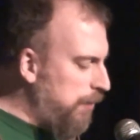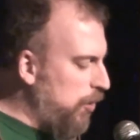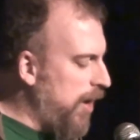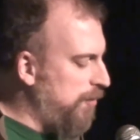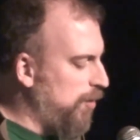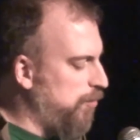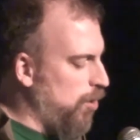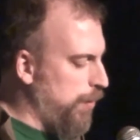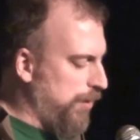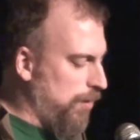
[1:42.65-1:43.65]
I'm grateful
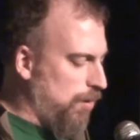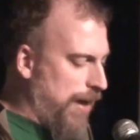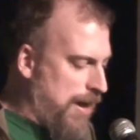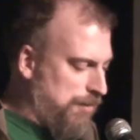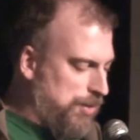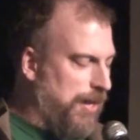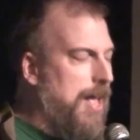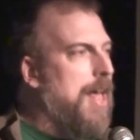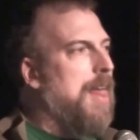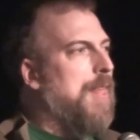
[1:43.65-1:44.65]
for when you're around,
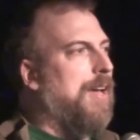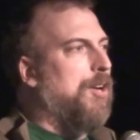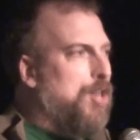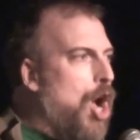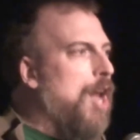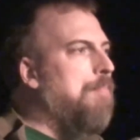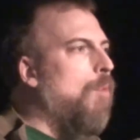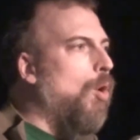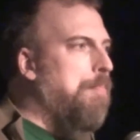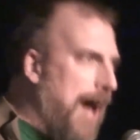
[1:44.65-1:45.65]
that you're
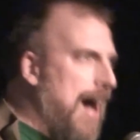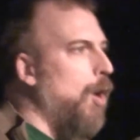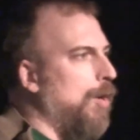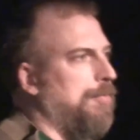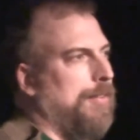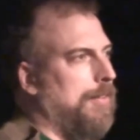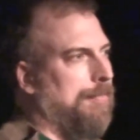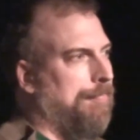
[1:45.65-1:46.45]
not more powerful.